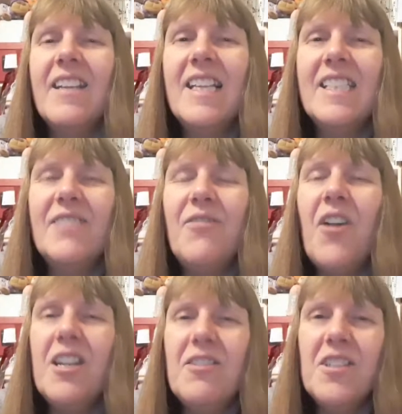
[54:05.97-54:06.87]
It's
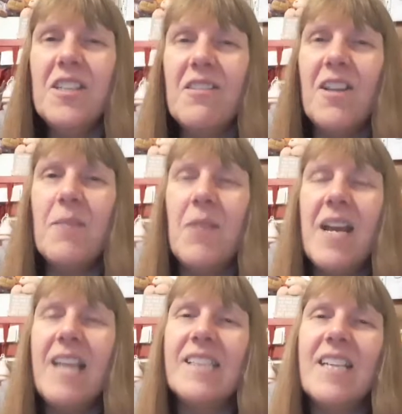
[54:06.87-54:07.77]
fine if you don't like
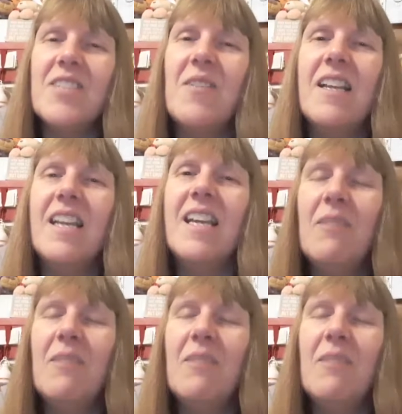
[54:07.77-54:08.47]
my asexuality.